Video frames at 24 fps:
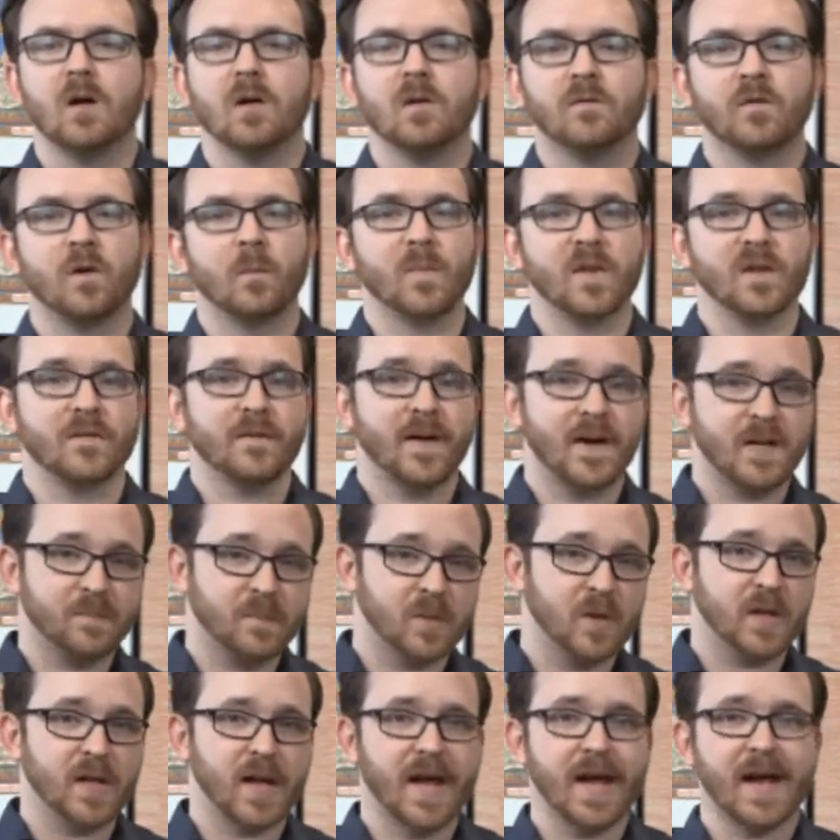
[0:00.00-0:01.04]
From the
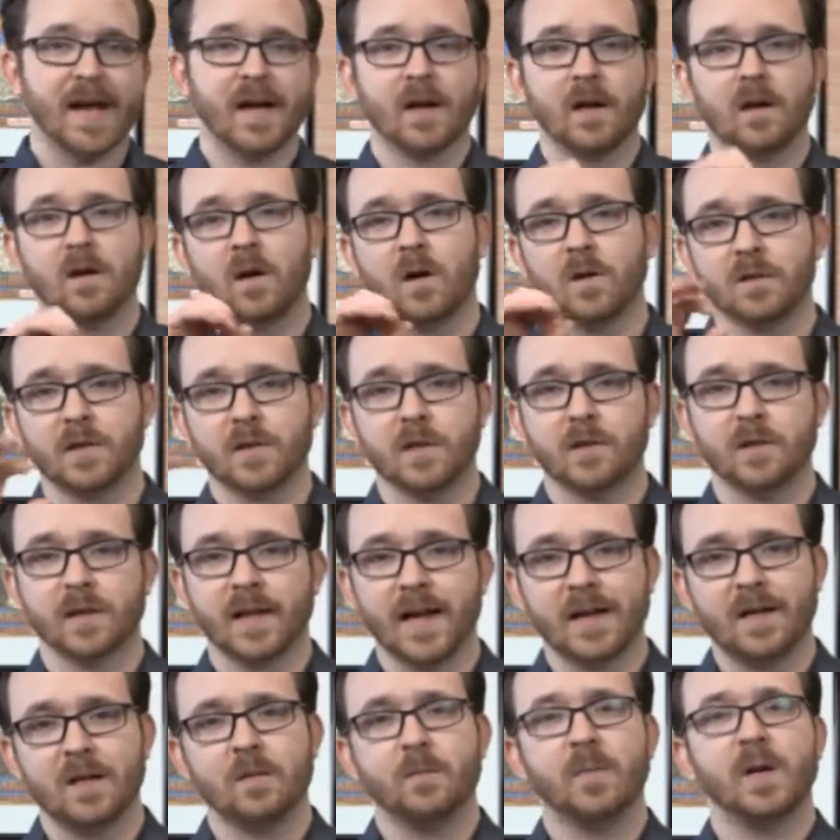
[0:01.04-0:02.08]
Facebook ad onto your landing